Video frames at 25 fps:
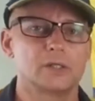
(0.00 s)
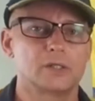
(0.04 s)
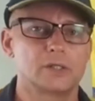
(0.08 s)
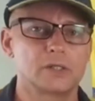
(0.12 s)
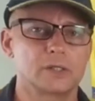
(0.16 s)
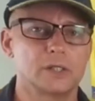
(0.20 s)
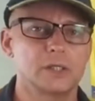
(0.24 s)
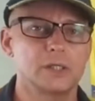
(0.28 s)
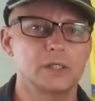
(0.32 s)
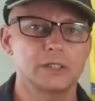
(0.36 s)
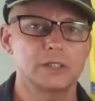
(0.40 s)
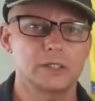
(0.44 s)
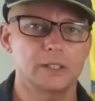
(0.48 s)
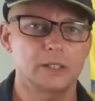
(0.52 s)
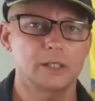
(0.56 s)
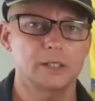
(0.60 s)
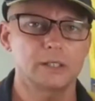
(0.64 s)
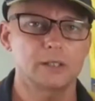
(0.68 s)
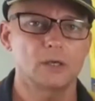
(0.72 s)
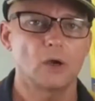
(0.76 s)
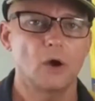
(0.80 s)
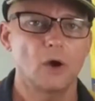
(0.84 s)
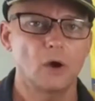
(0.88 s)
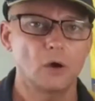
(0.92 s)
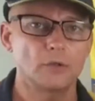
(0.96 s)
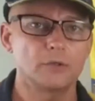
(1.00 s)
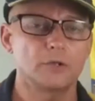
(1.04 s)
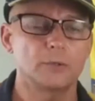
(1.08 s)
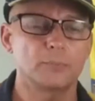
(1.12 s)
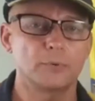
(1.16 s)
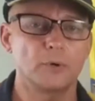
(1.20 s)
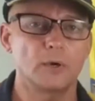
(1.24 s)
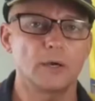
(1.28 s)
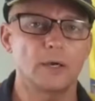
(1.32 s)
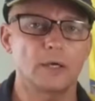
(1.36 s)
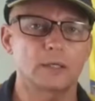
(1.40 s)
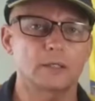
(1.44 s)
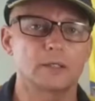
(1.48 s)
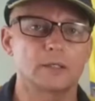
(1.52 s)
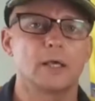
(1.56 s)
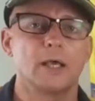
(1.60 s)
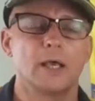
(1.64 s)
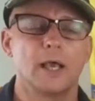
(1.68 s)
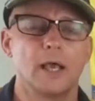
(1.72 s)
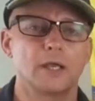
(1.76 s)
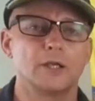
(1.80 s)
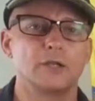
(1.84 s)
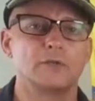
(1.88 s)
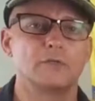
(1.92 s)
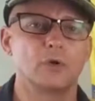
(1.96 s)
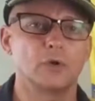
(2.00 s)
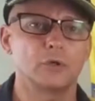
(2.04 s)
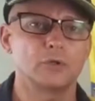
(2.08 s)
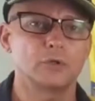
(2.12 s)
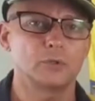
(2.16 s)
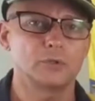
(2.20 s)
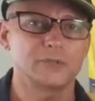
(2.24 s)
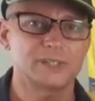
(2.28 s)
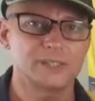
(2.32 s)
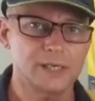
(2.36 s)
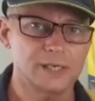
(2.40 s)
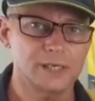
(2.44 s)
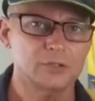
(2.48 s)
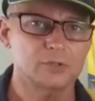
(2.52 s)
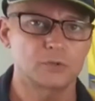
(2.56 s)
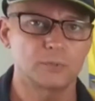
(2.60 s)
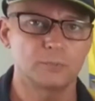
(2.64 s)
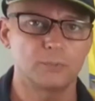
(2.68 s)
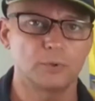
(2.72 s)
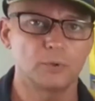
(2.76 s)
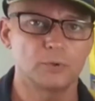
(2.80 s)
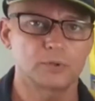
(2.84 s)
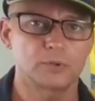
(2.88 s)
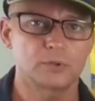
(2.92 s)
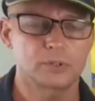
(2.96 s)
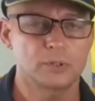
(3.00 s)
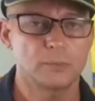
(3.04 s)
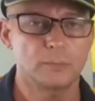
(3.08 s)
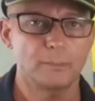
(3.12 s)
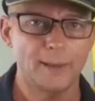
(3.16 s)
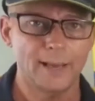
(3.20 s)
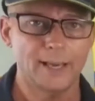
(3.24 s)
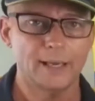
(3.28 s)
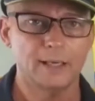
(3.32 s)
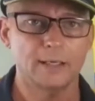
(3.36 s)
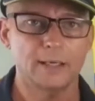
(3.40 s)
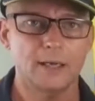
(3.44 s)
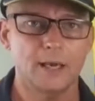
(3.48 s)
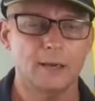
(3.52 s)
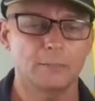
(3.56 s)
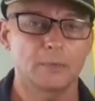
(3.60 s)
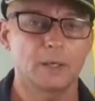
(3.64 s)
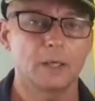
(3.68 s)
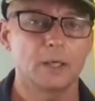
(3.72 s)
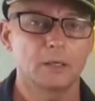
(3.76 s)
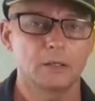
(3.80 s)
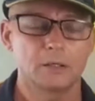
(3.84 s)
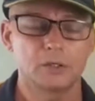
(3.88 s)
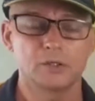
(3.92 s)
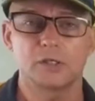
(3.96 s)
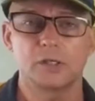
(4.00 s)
CTIC on the product and you've got your test reports to back it up.